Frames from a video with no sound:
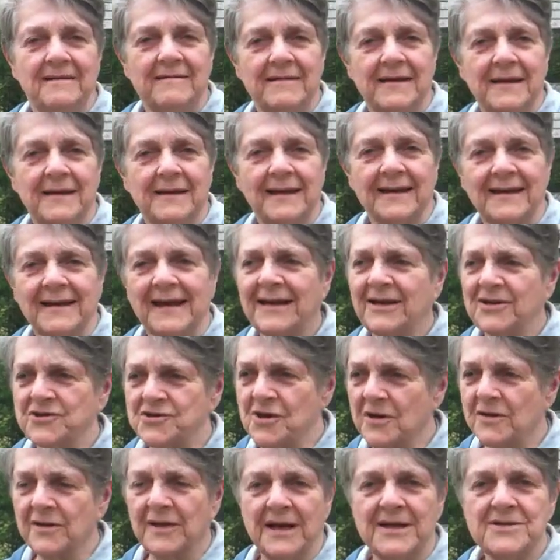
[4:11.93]
think, I'd like a
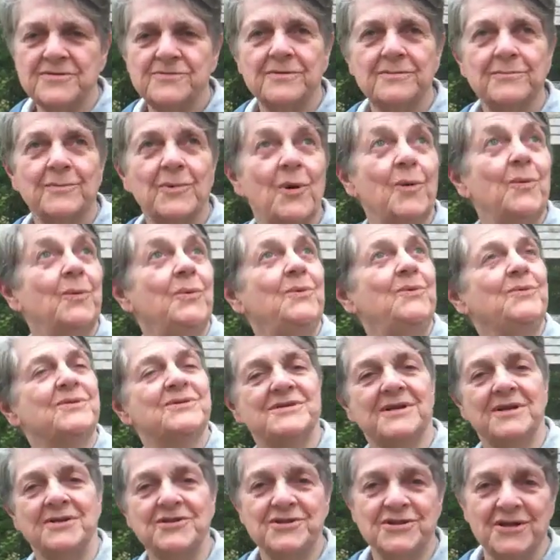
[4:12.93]
chocolate ice cream cone. Oh, the
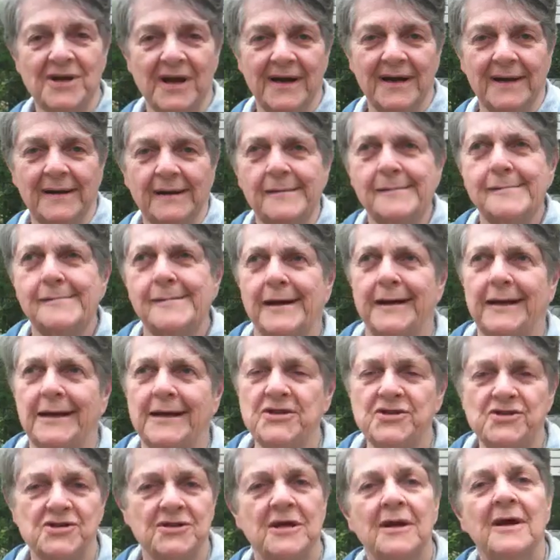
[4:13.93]
sun's shining. Oh, I
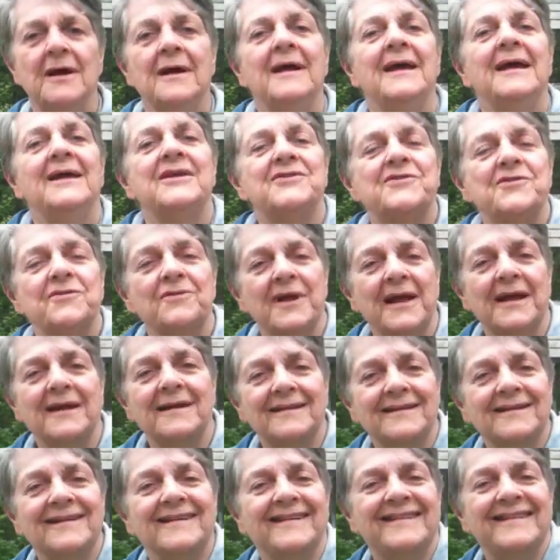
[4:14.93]
itch. You're like,
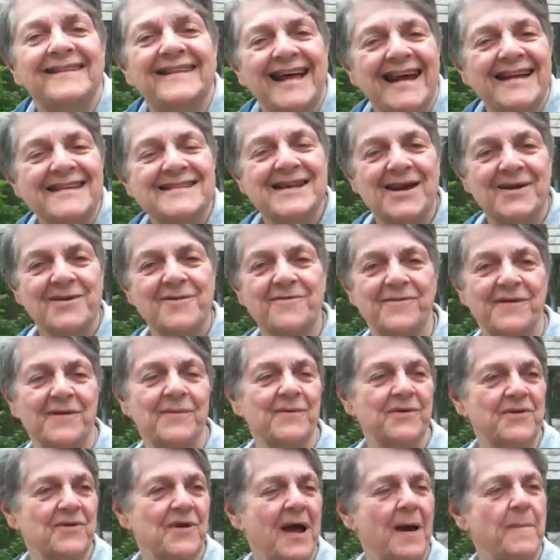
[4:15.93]
that's how you feel
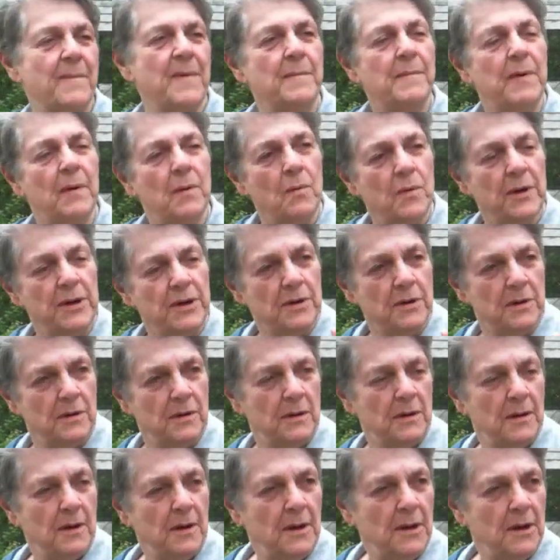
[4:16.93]
when you're happy. But when you're
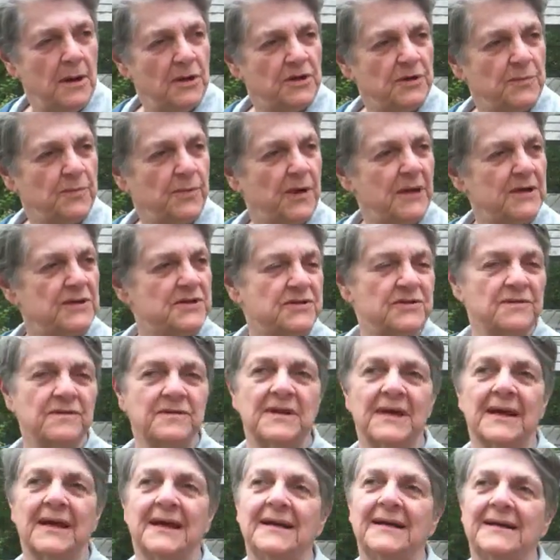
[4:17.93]
depressed, you
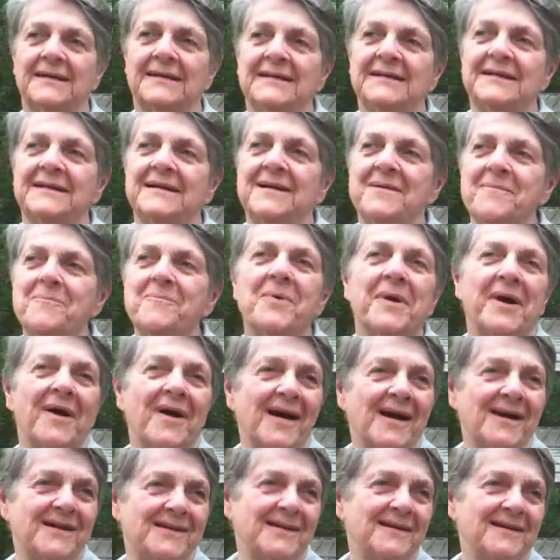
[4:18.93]
think, big
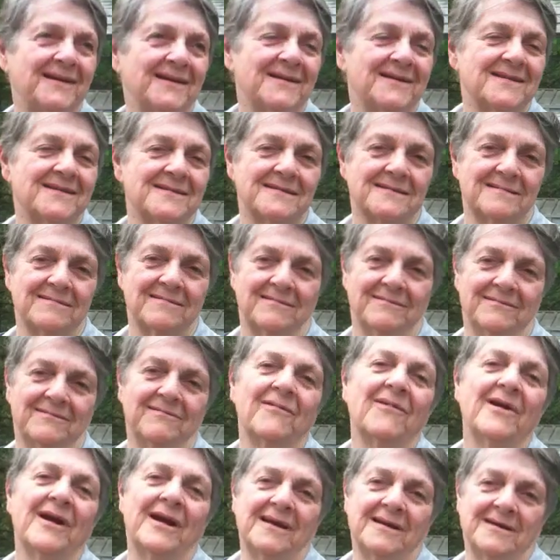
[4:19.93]
ideas.
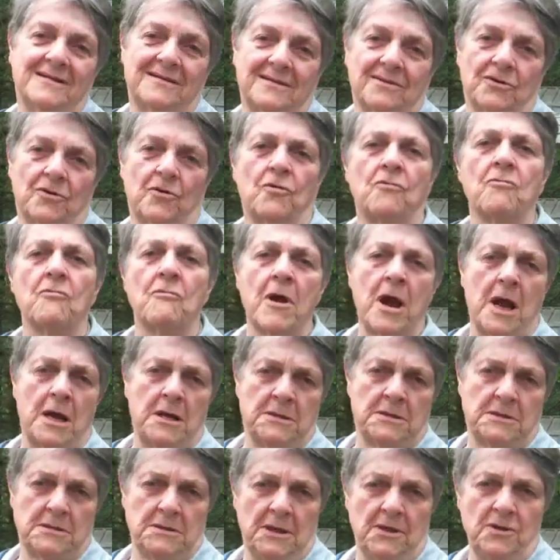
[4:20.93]
Right, great.
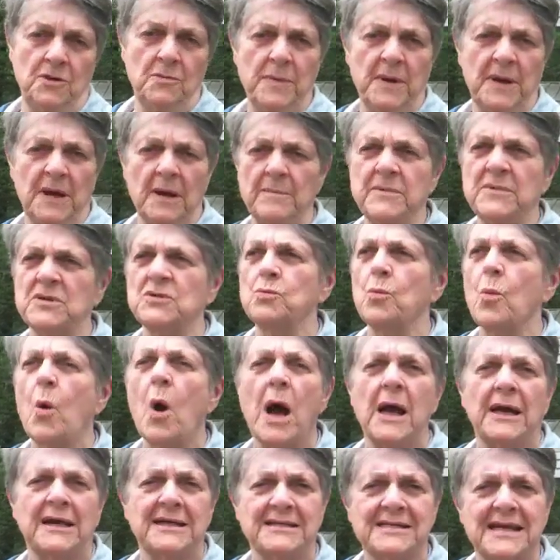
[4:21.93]
And you become this
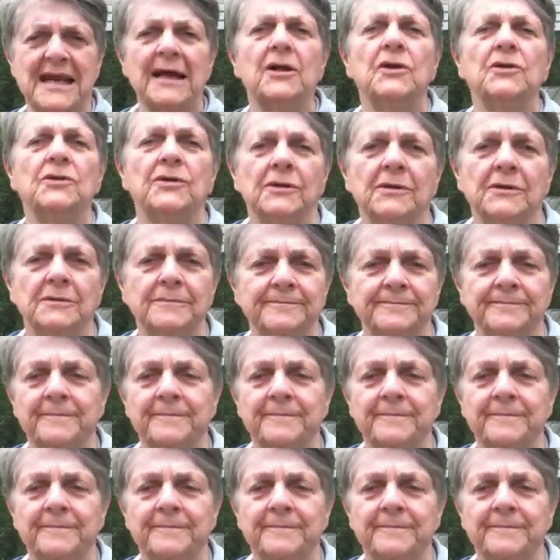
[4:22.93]
wise elder.